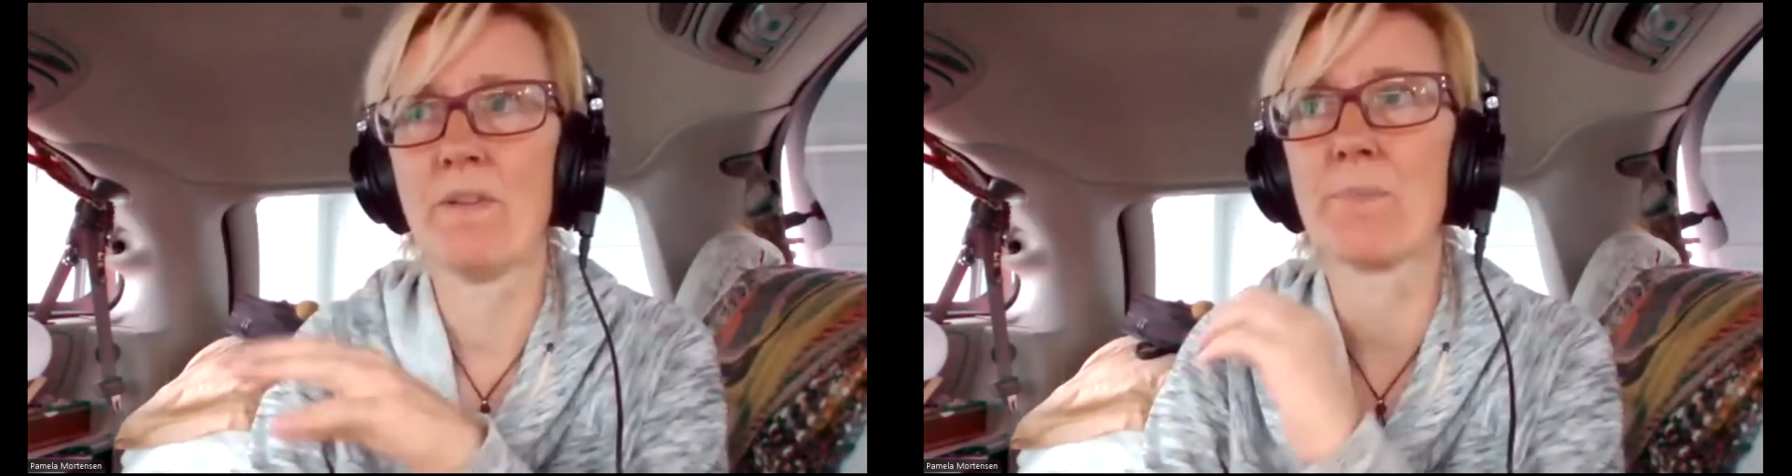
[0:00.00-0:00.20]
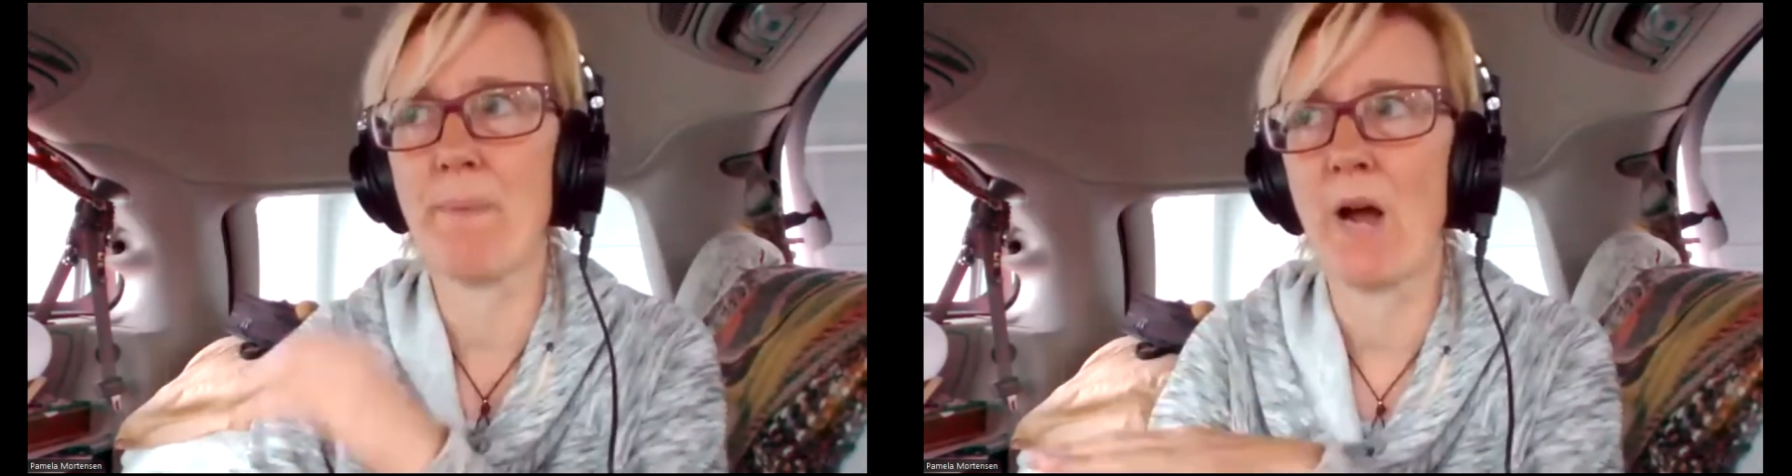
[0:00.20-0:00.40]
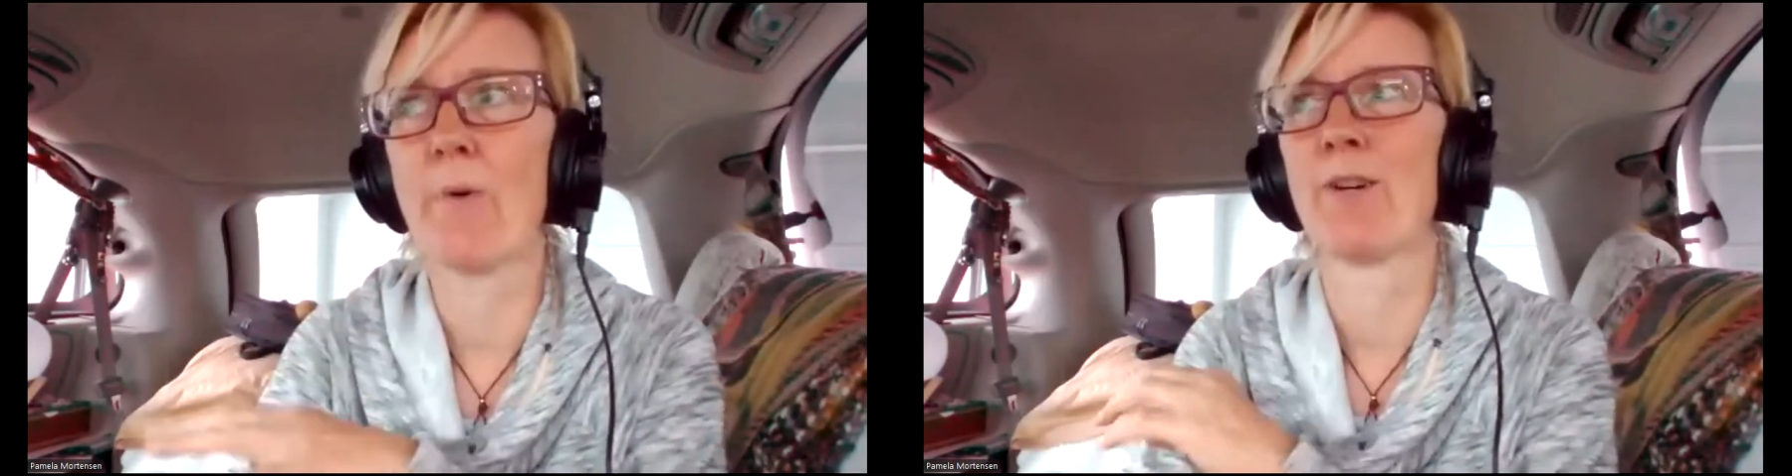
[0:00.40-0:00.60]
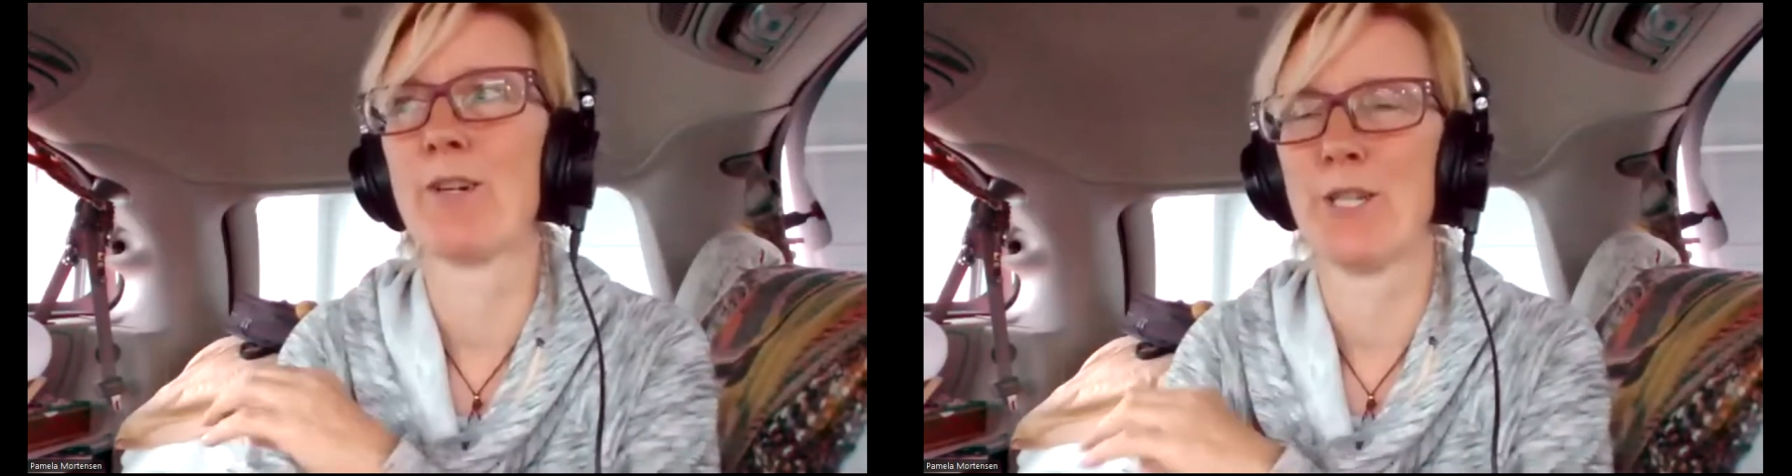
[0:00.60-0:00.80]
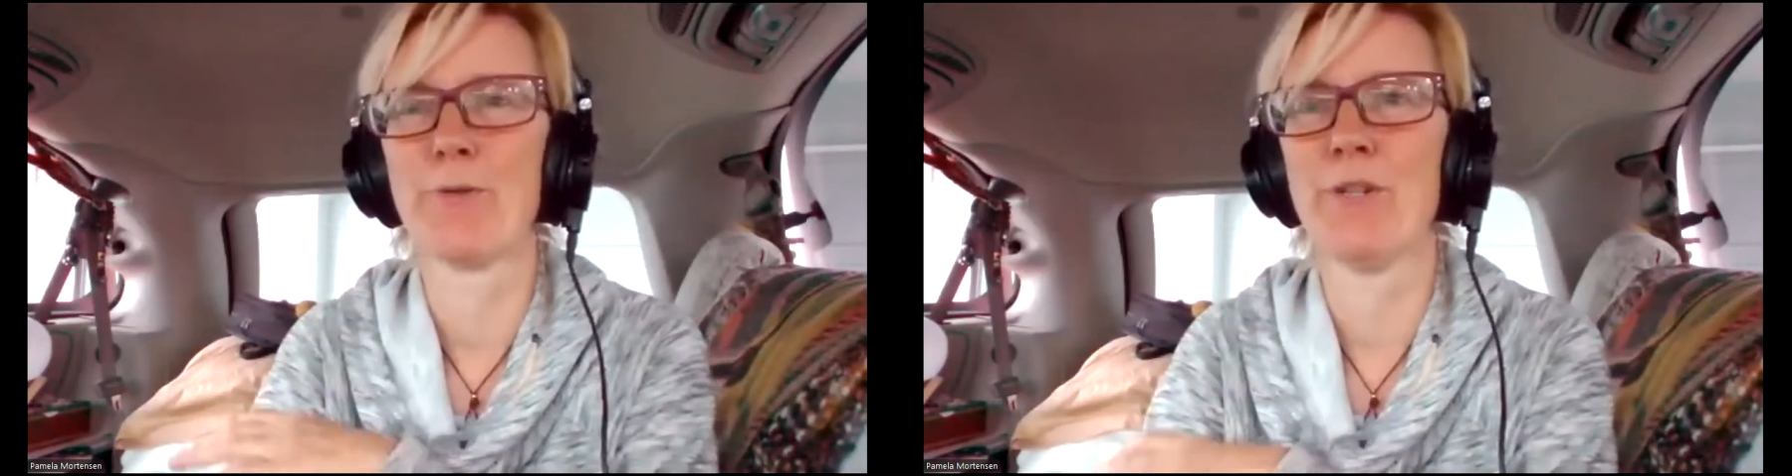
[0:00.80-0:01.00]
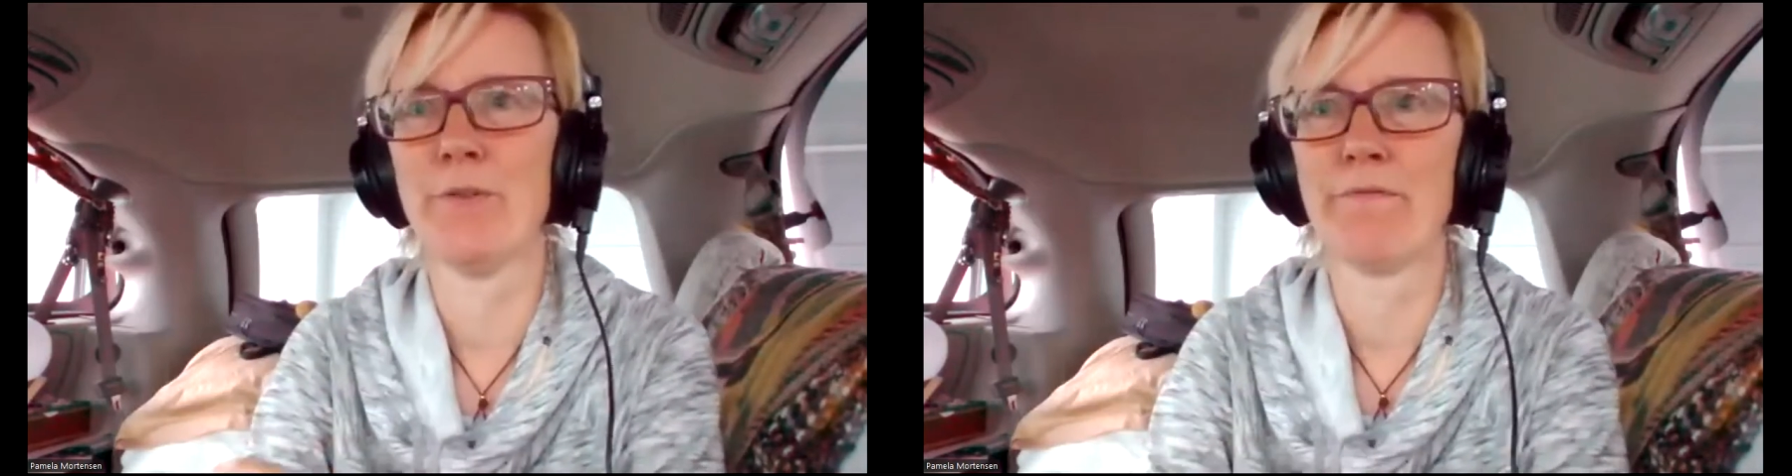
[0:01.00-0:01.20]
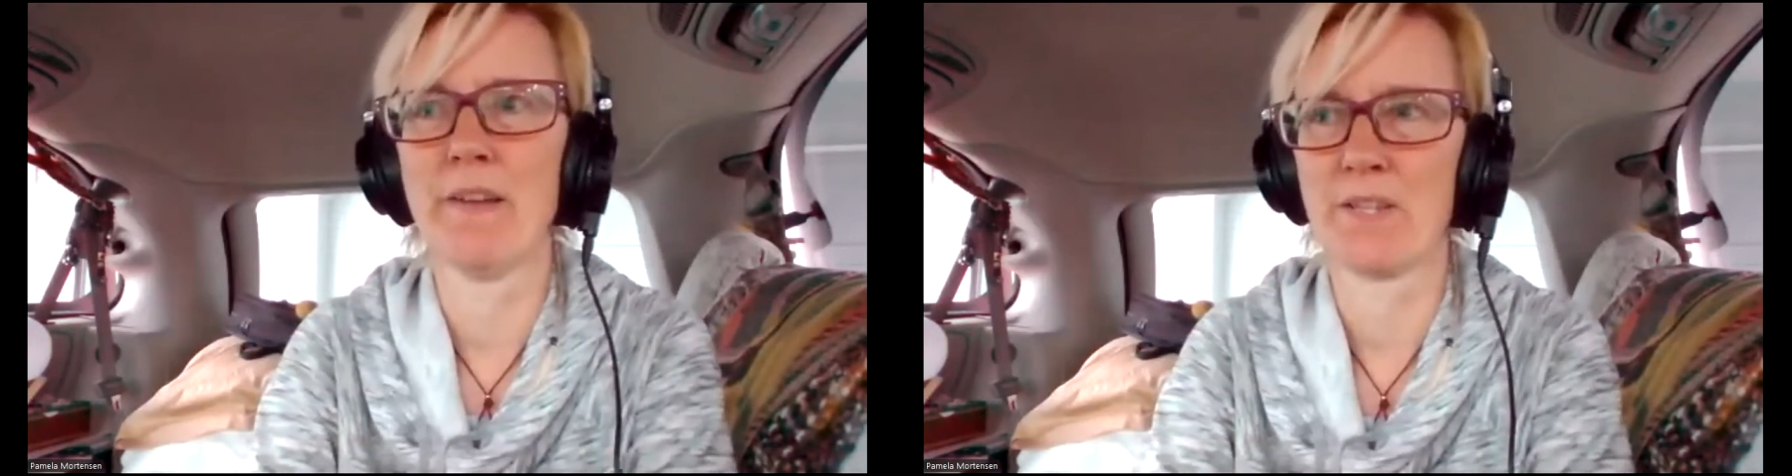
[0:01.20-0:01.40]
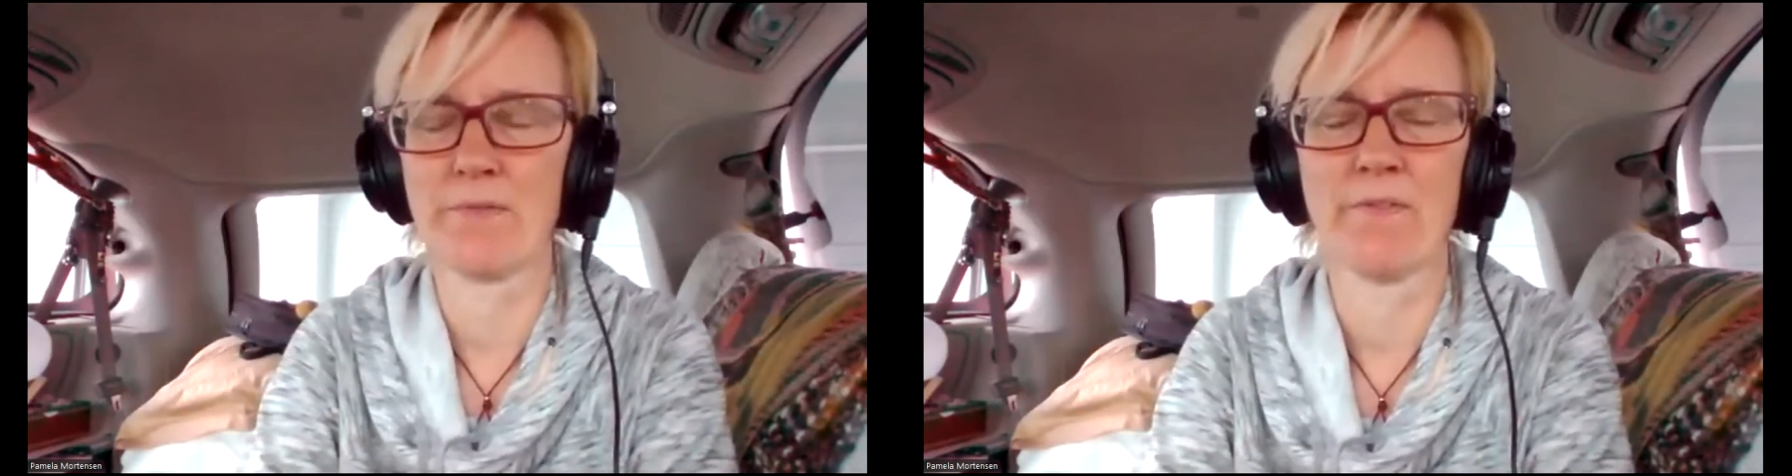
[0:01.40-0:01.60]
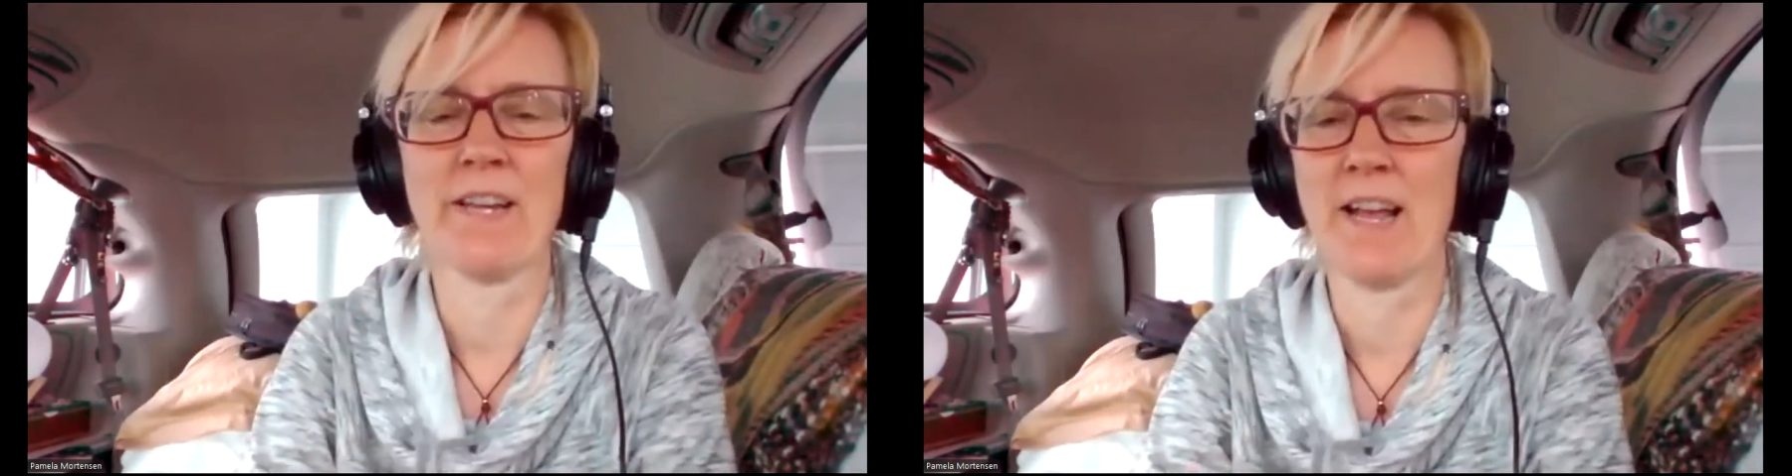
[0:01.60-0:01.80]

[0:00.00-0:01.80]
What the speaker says: power didgeridoo festival.